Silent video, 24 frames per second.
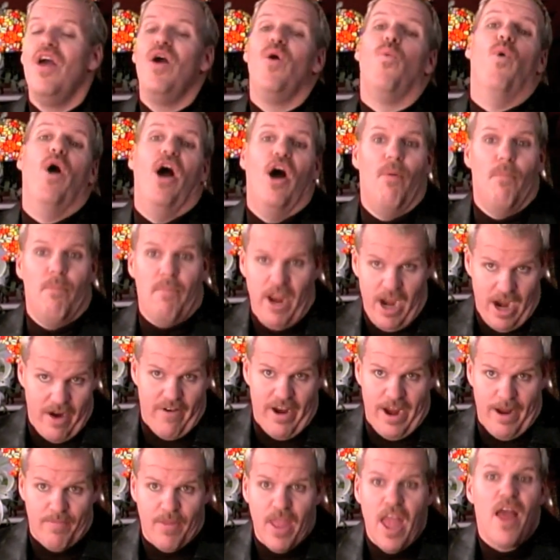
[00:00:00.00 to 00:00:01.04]
Well,
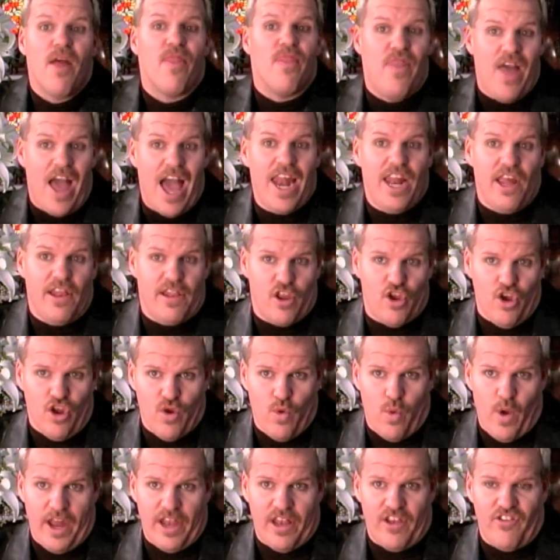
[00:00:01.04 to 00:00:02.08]
Mary, that is a good
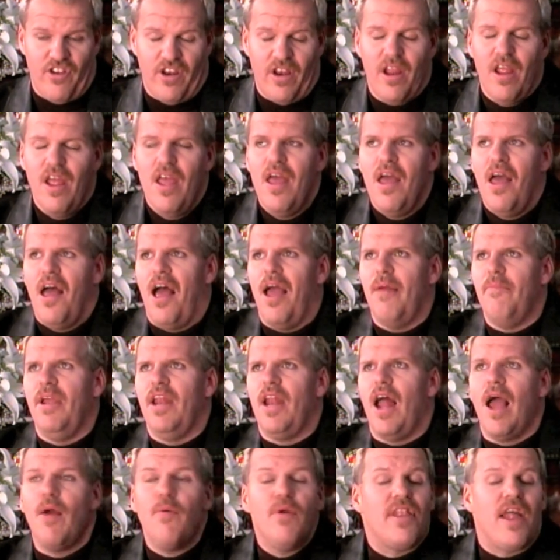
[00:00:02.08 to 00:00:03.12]
question. I
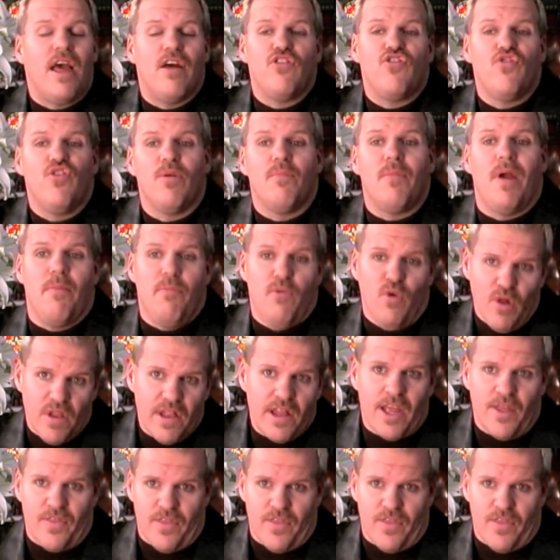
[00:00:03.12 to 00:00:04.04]
mean, I was out doing my music